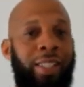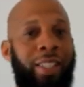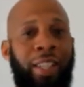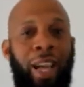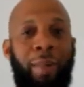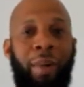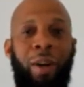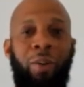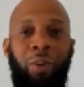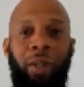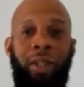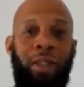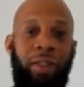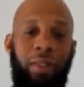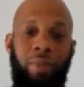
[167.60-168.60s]
came up
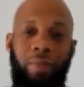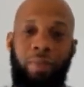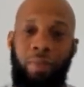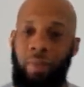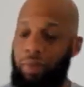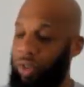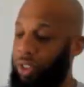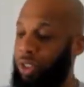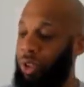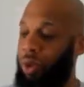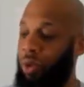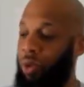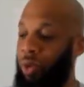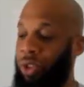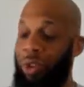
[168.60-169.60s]
with for the
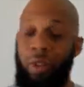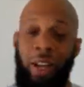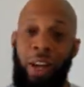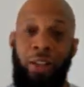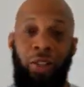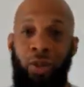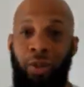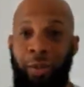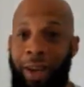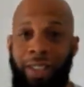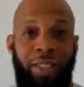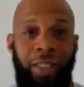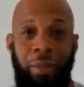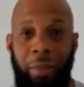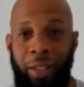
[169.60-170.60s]
school. So now it's going to
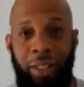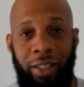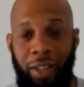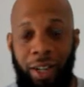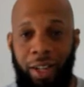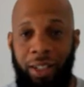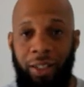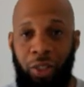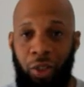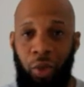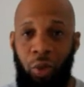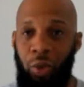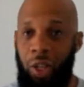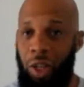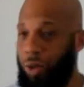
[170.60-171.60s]
basically be the
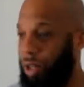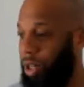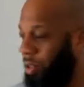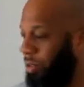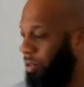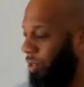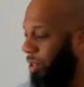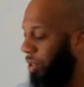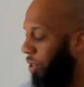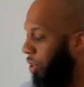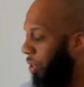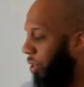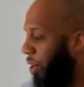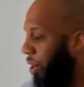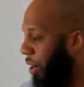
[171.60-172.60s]
school logo.
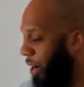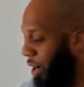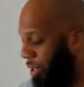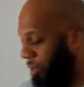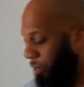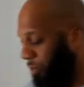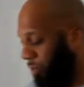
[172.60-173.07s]
All right,